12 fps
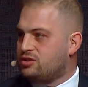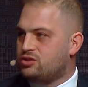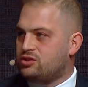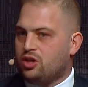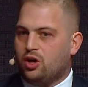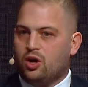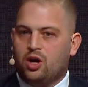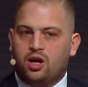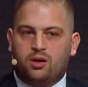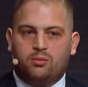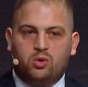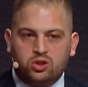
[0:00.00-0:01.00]
So
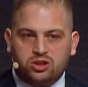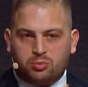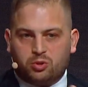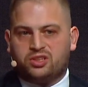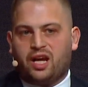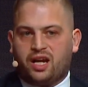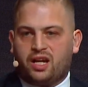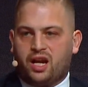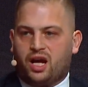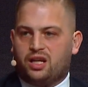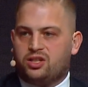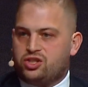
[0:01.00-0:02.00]
multiple
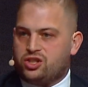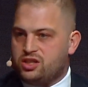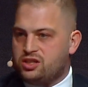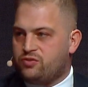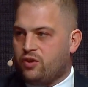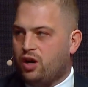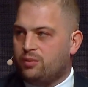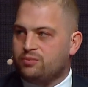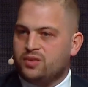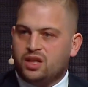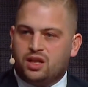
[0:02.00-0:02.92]
technologies from